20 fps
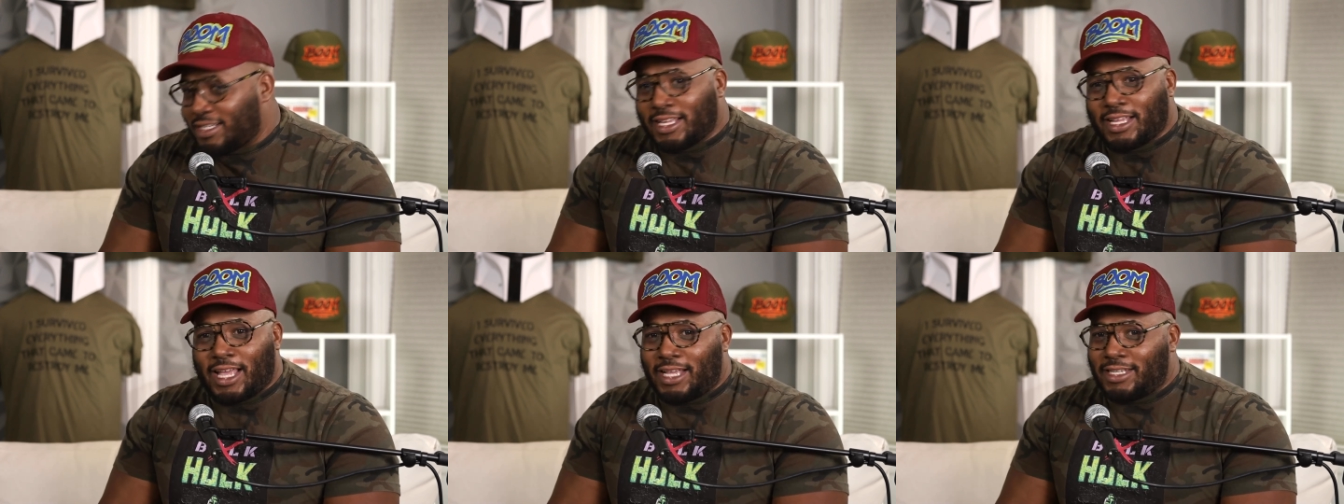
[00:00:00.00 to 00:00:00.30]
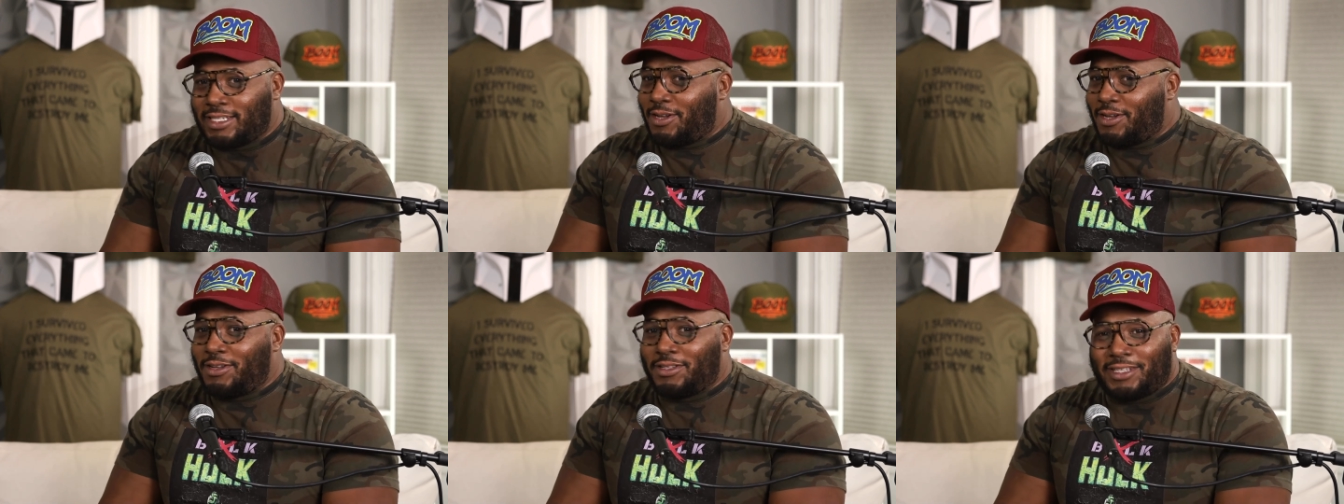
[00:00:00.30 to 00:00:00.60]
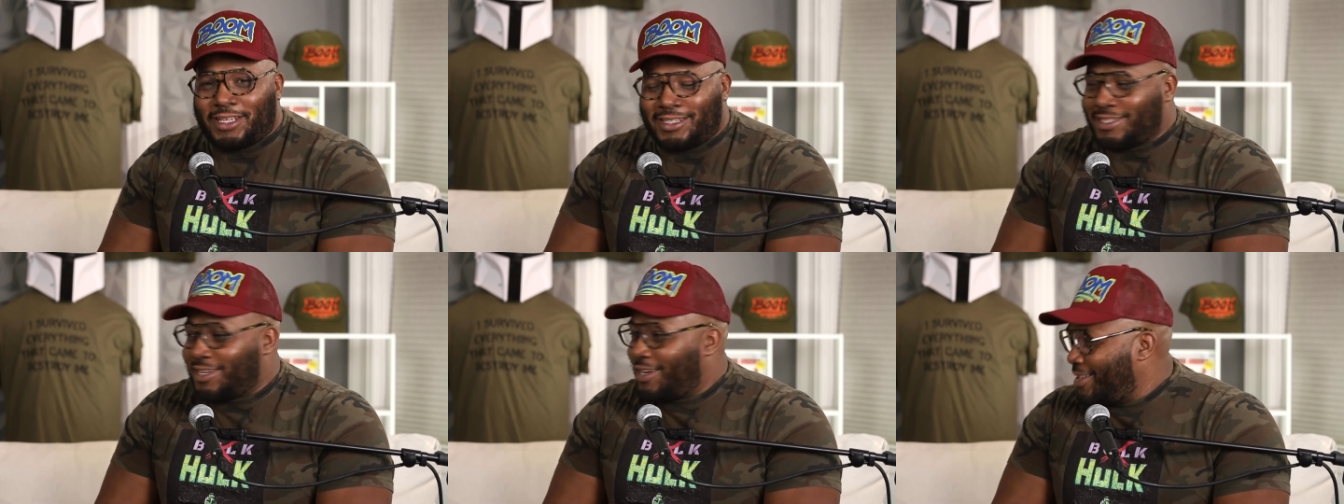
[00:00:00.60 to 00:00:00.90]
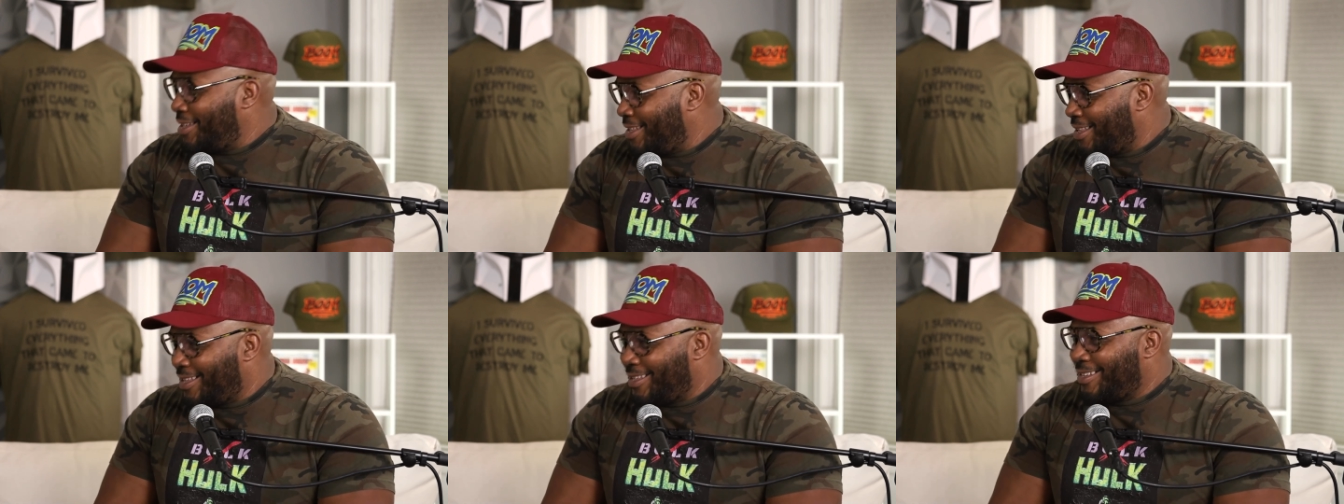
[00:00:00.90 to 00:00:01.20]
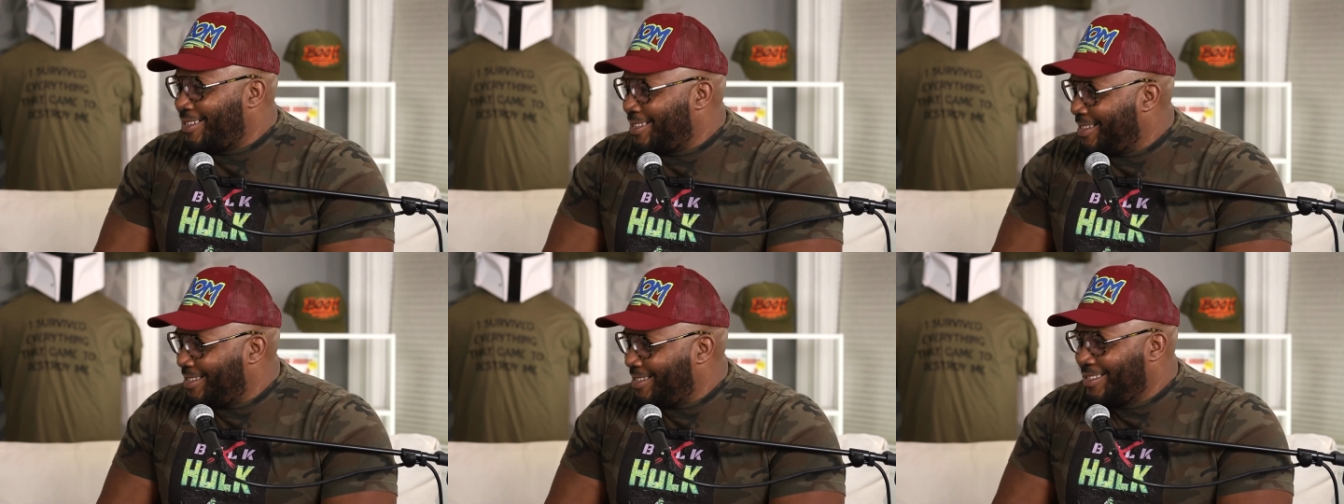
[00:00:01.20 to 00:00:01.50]
I love them.
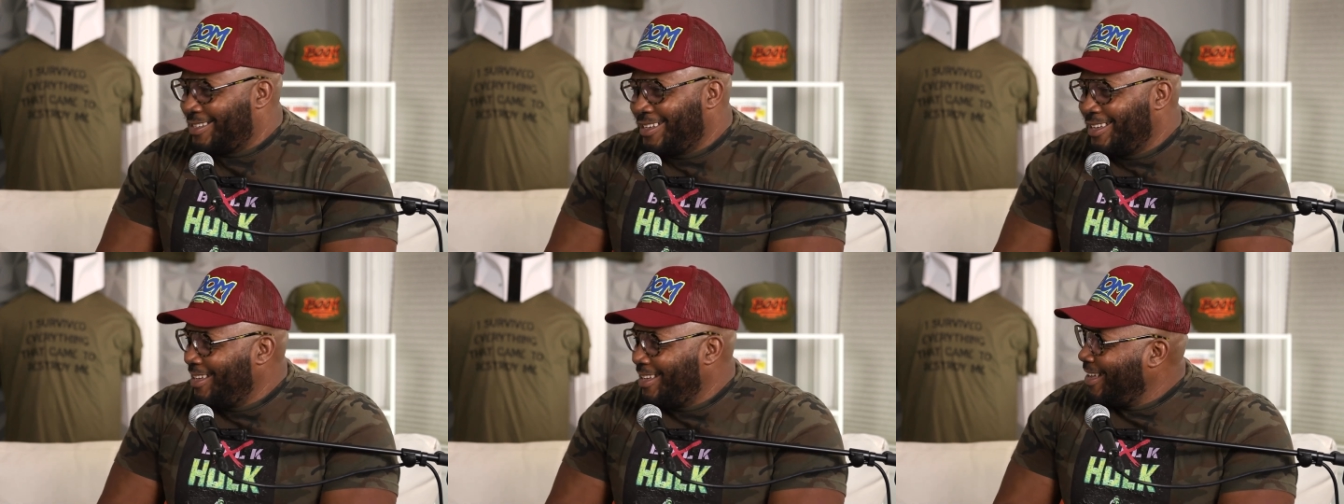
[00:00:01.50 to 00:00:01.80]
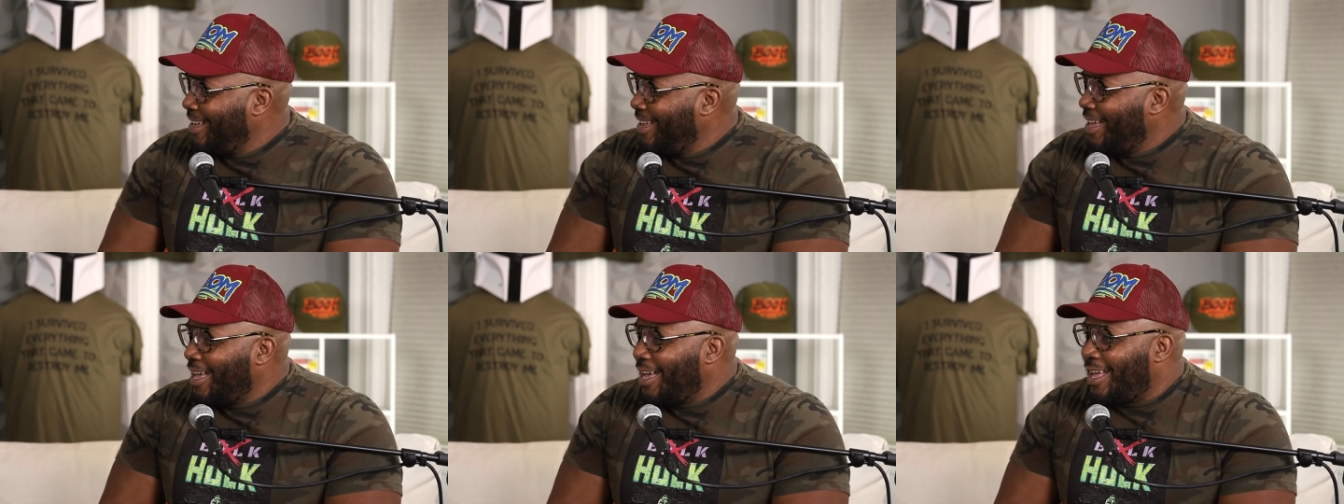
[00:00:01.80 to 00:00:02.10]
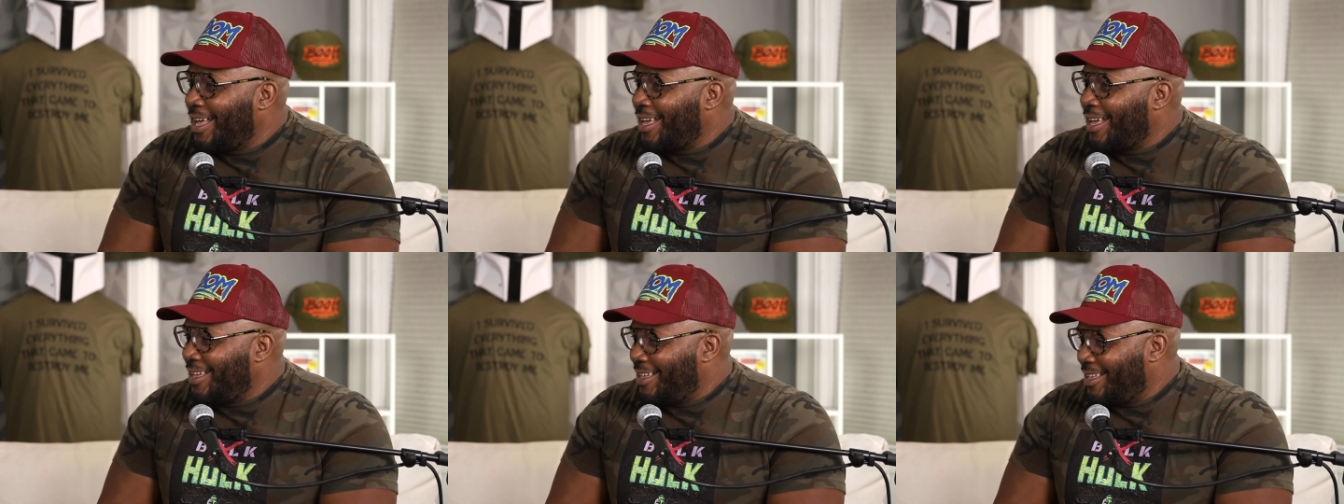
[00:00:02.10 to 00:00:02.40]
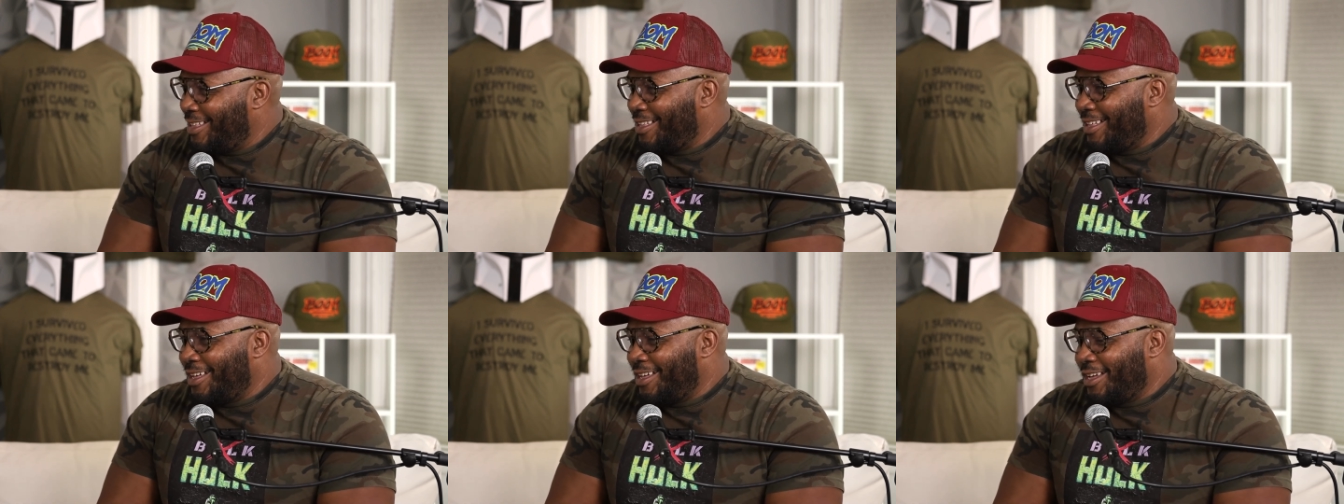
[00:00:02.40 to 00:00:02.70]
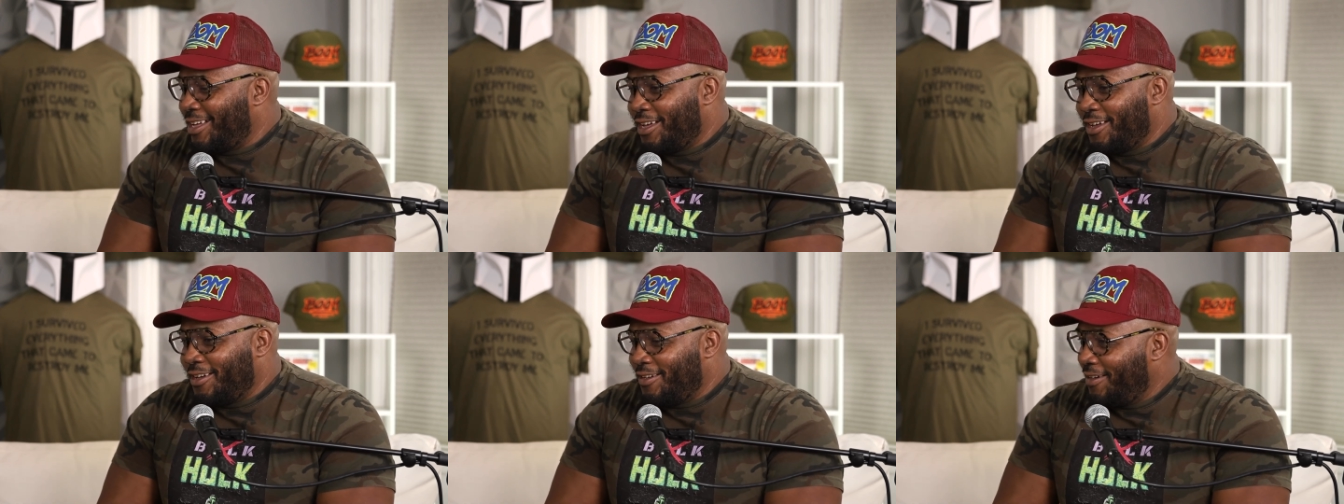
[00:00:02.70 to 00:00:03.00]
I love them. I
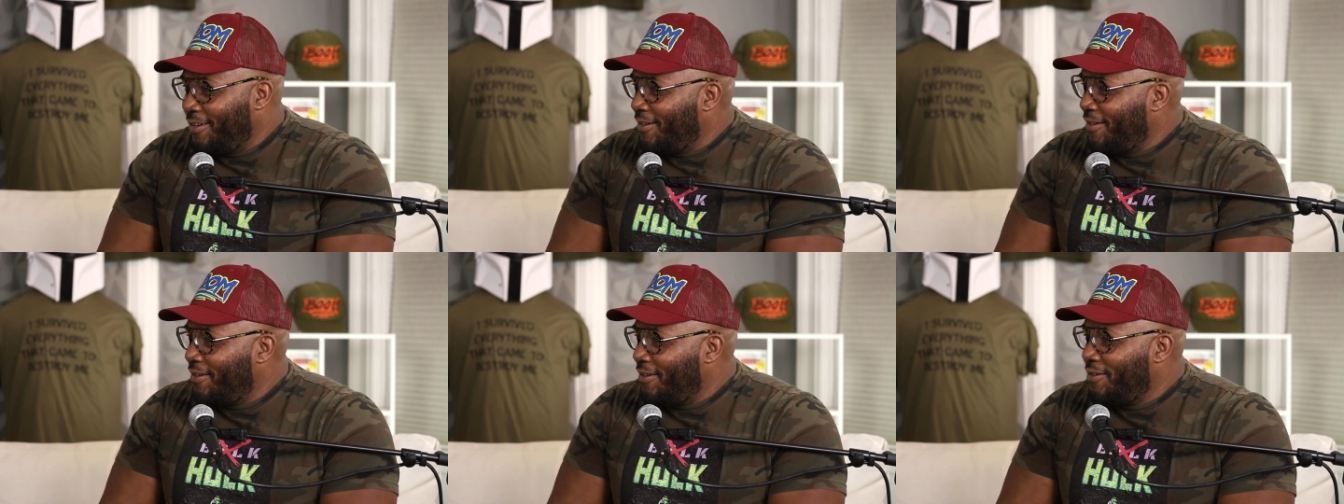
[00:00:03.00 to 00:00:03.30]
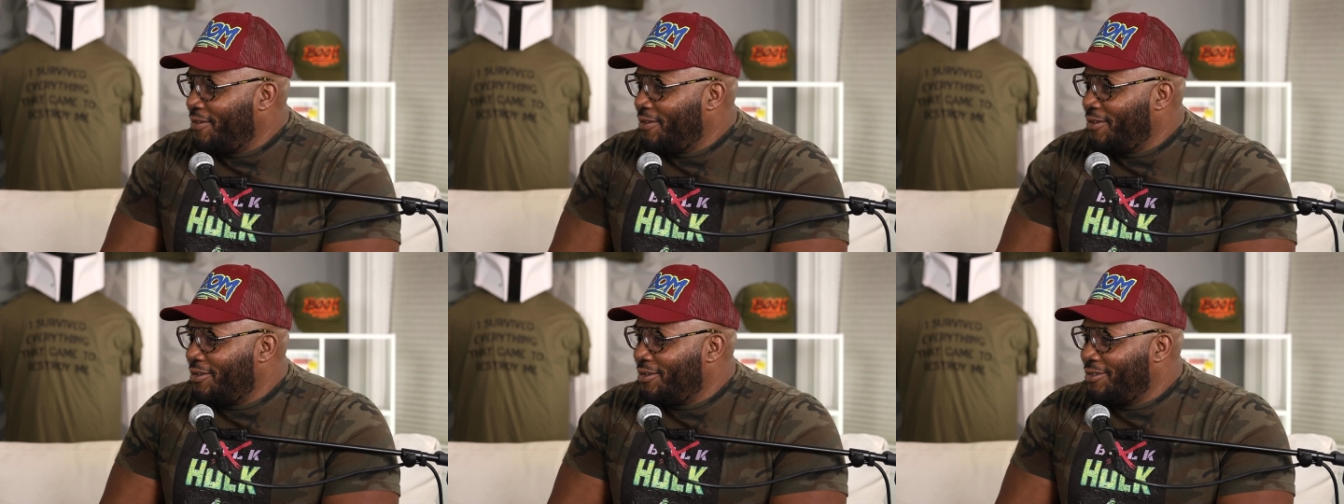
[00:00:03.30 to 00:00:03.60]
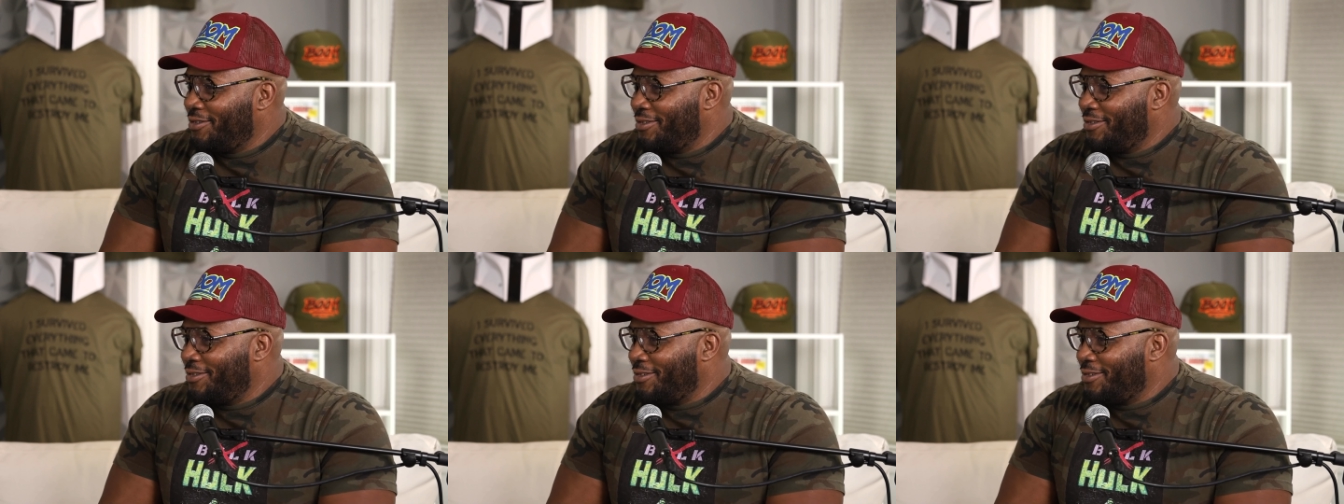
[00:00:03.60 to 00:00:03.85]
love both of them.